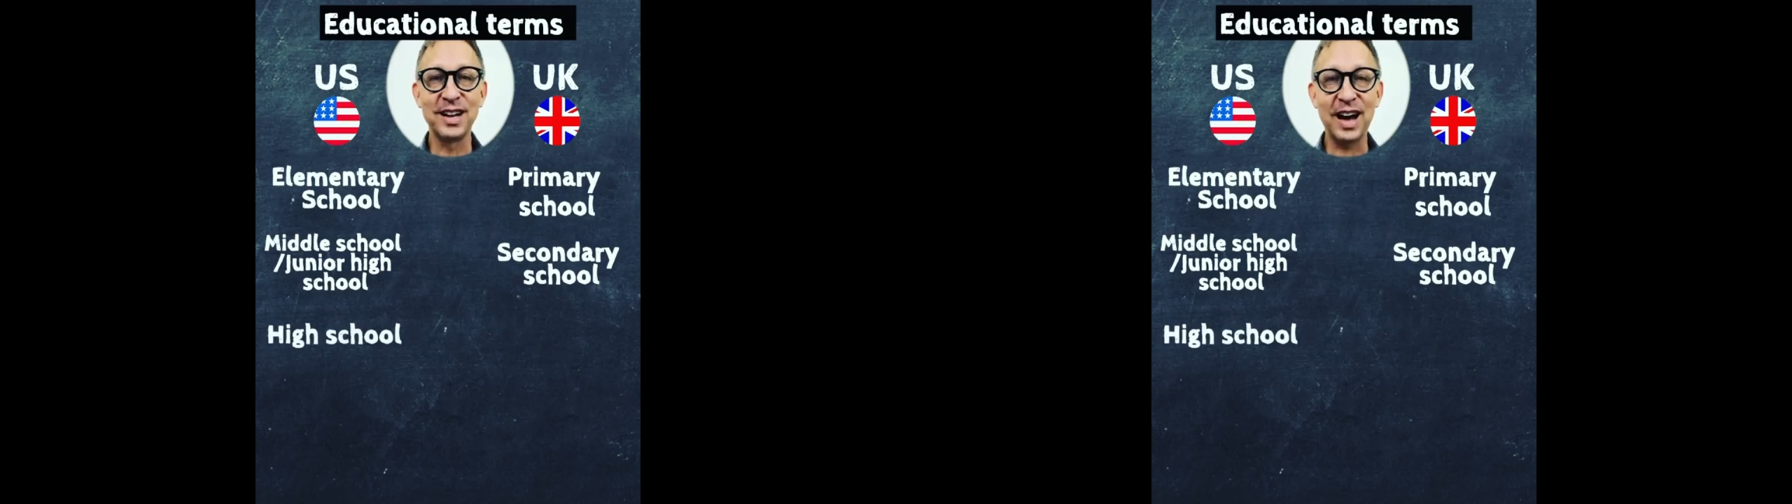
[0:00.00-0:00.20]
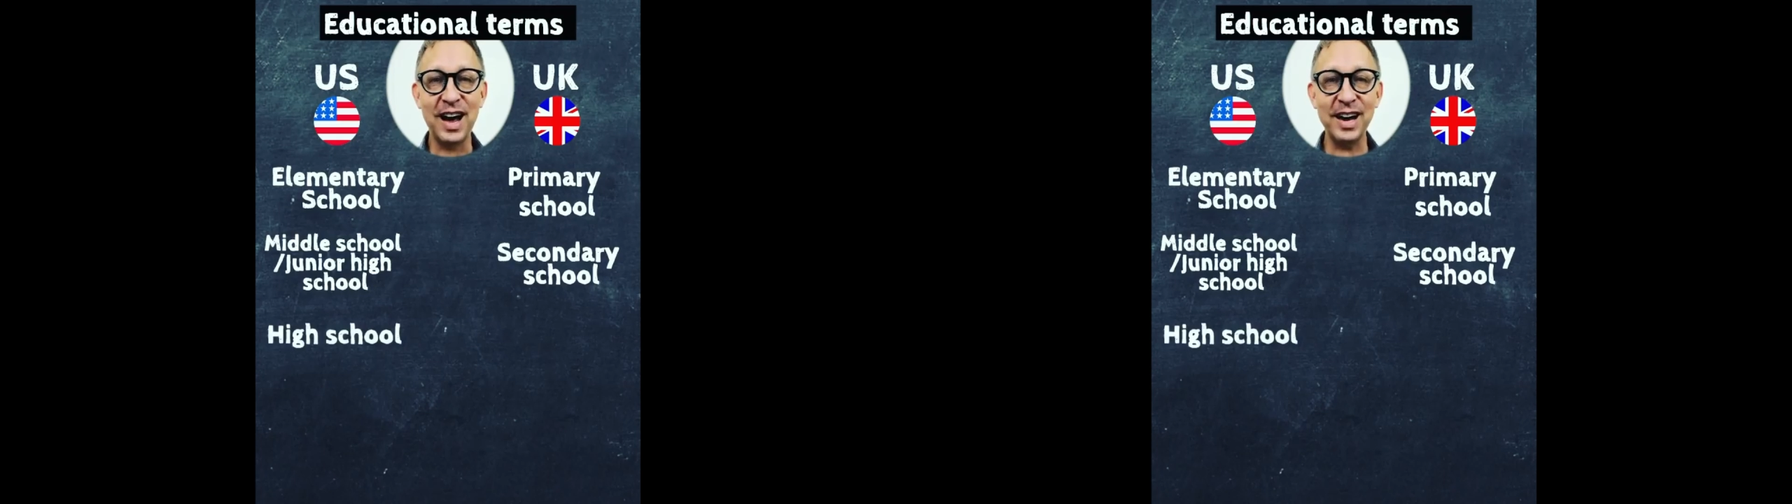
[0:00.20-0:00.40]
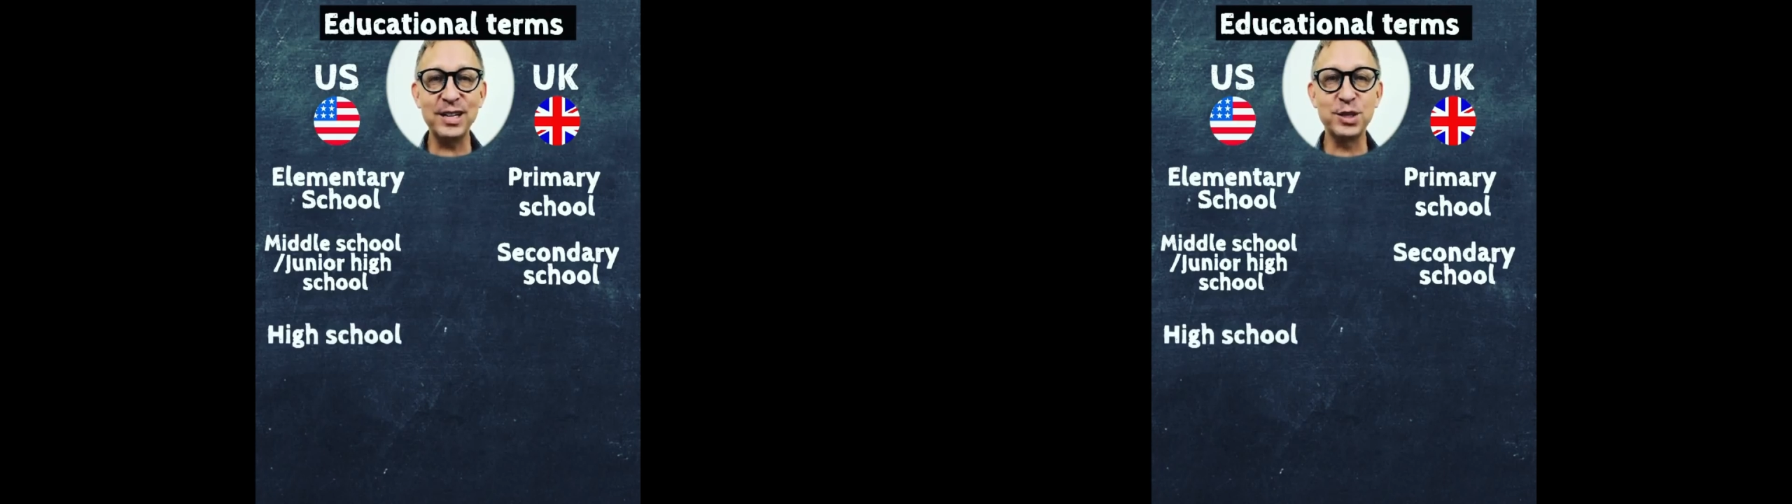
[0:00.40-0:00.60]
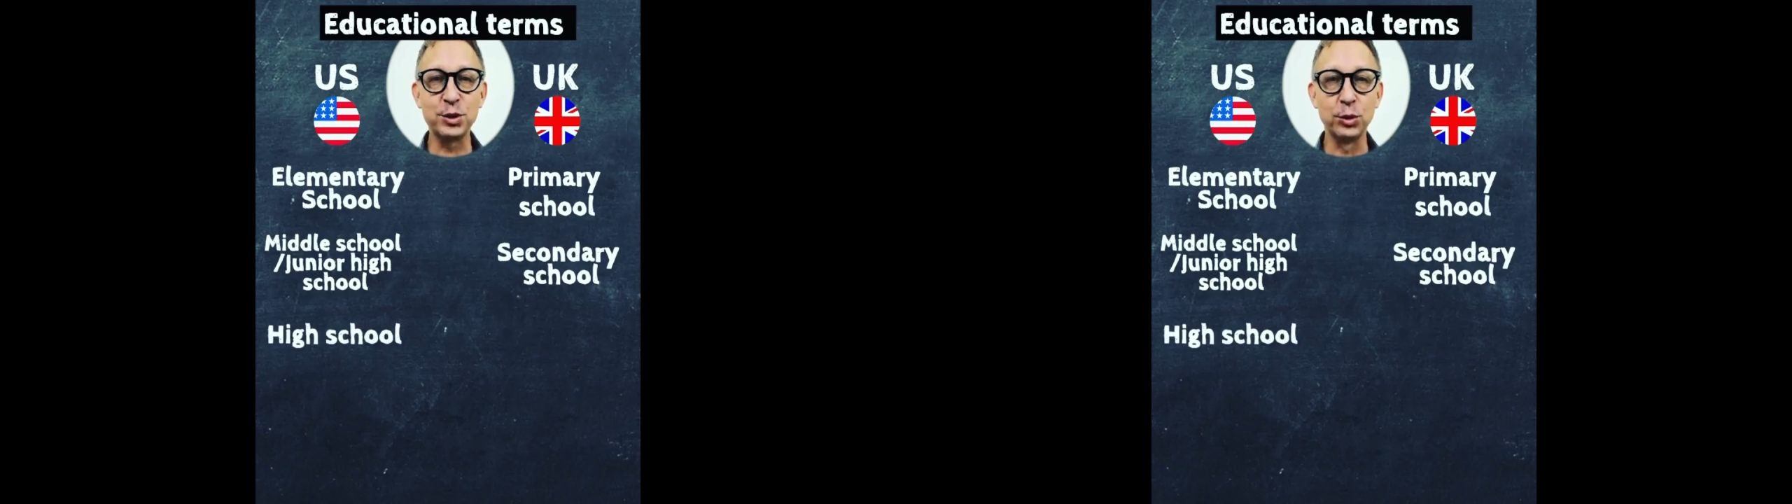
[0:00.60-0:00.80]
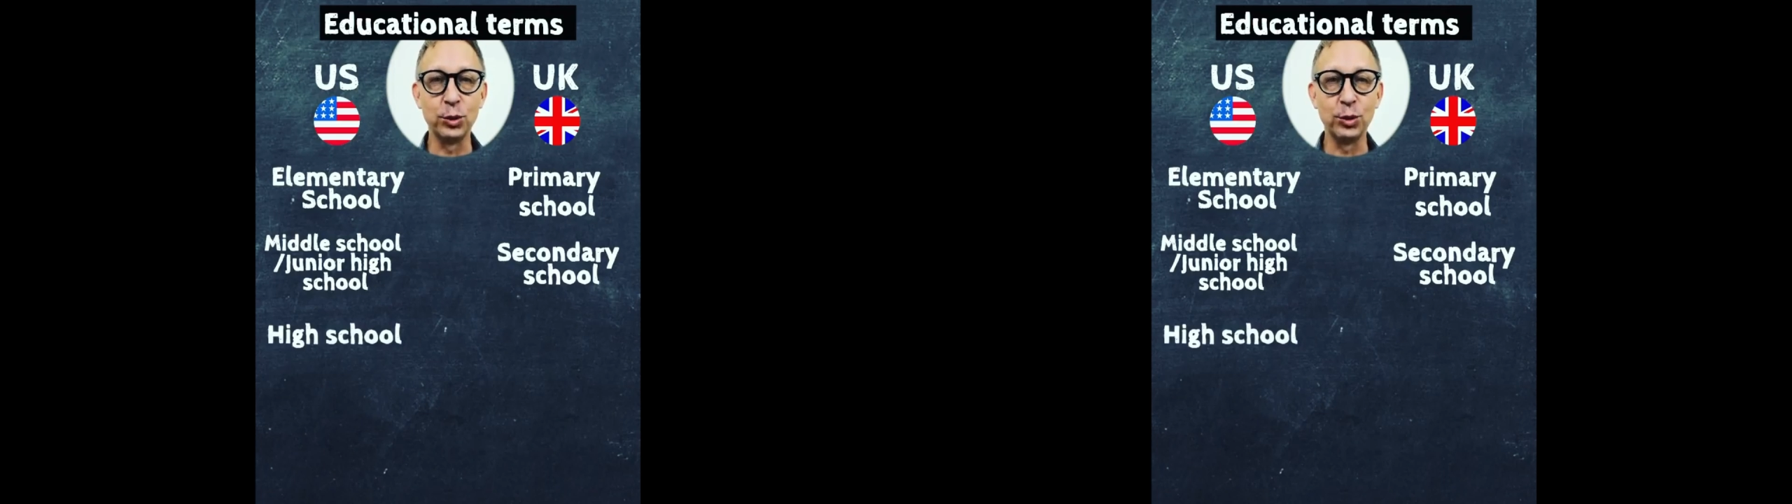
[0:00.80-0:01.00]
High
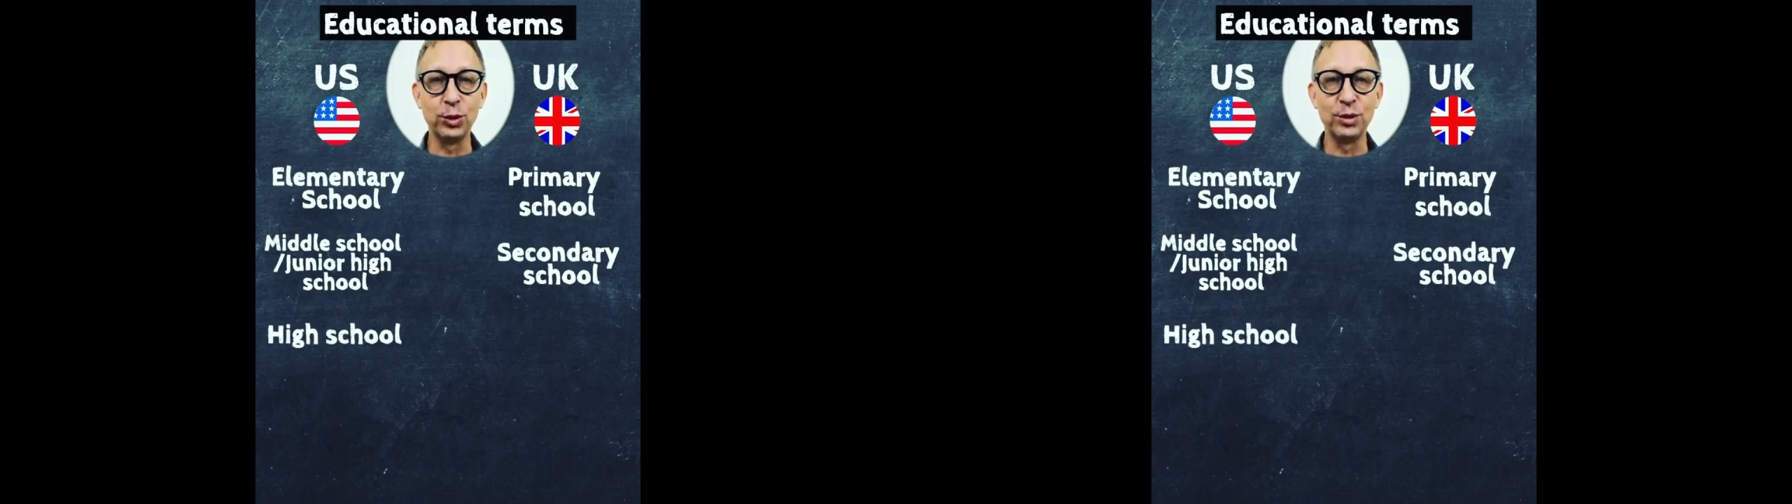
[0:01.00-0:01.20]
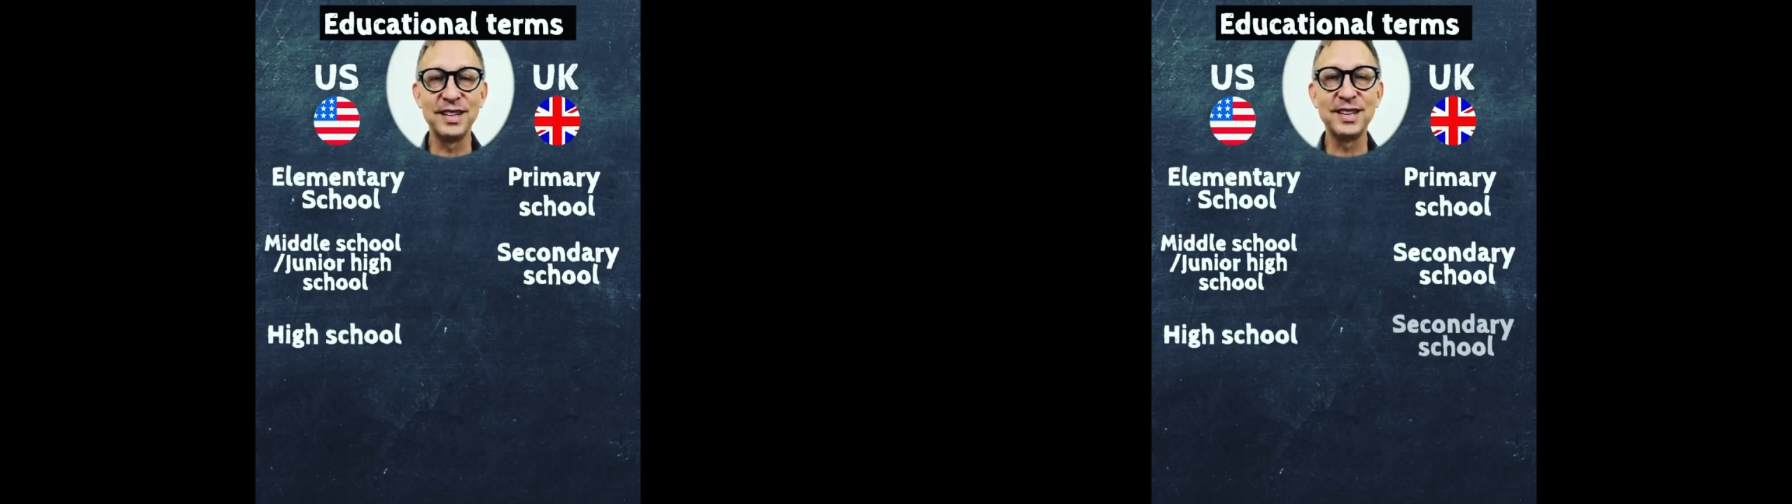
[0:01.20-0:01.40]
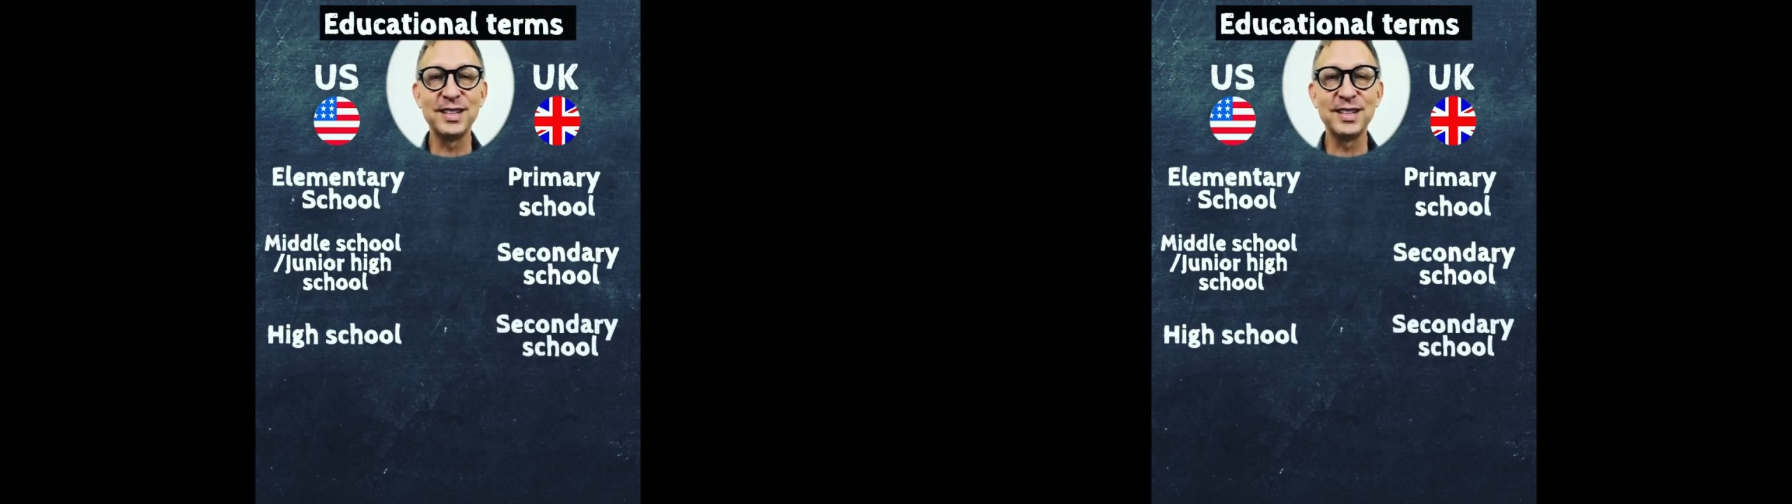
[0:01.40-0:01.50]
school,